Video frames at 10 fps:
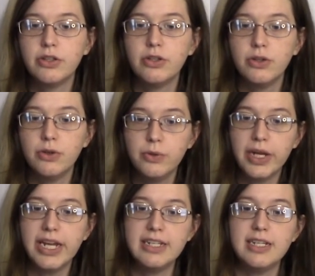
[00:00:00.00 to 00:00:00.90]
2
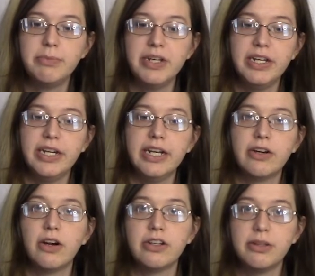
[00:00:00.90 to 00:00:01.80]
ATP to get
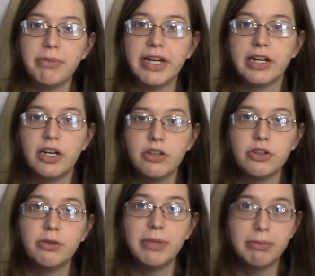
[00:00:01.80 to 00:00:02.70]
across the
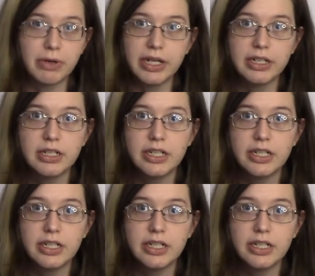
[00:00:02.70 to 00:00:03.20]
mitochondrial membrane.